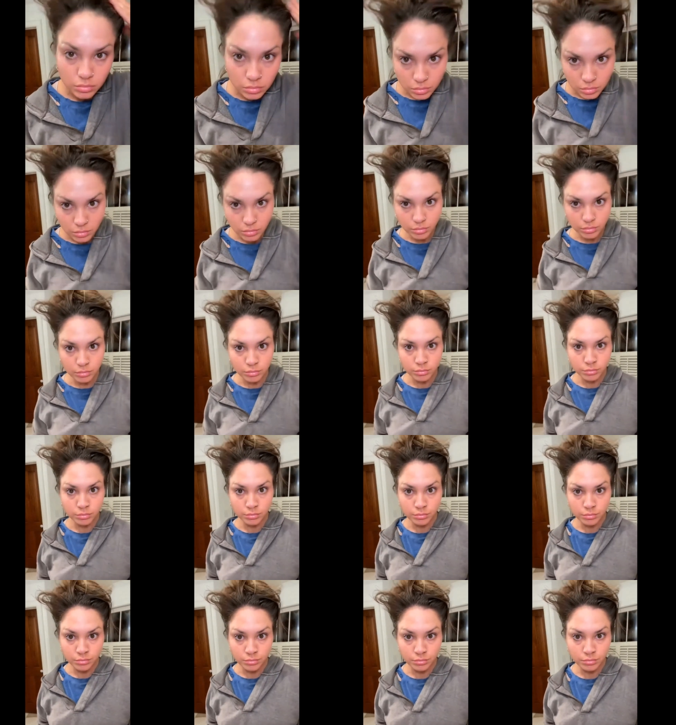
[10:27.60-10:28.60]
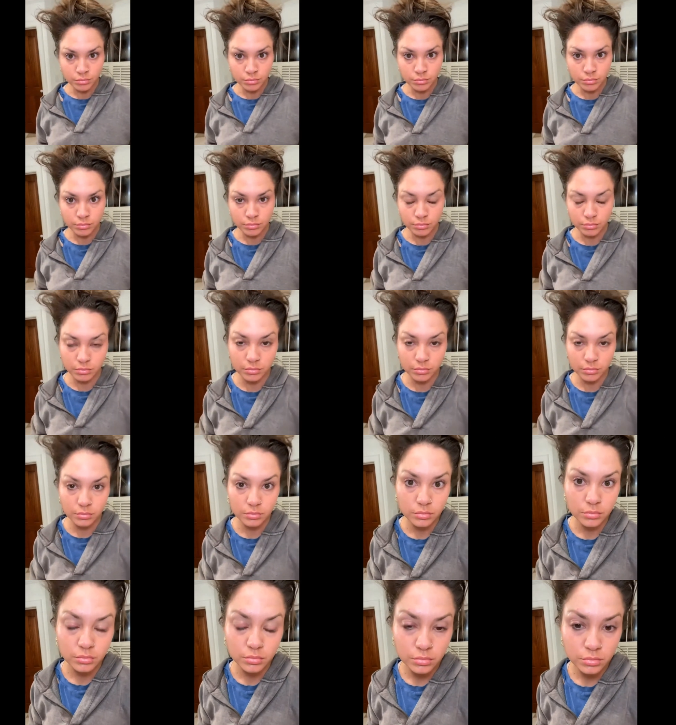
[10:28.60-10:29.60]

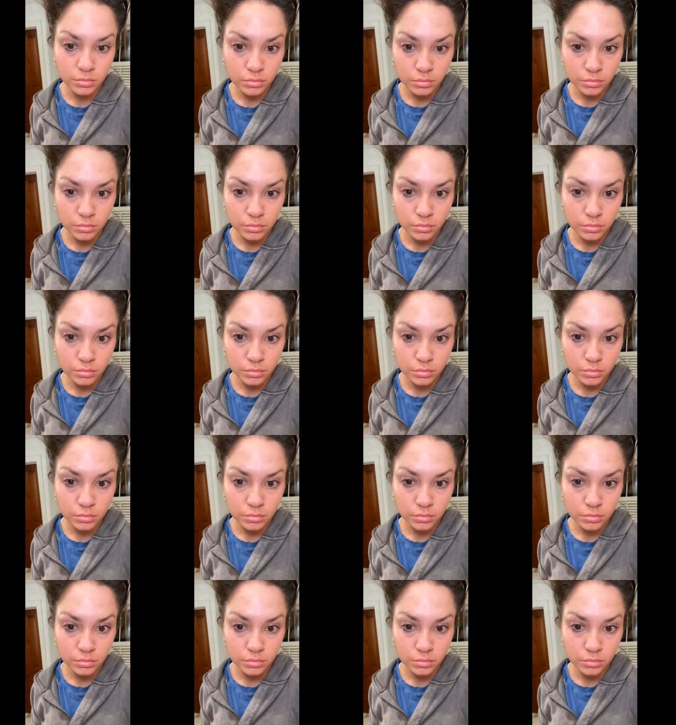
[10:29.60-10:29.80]
Nobody speaks.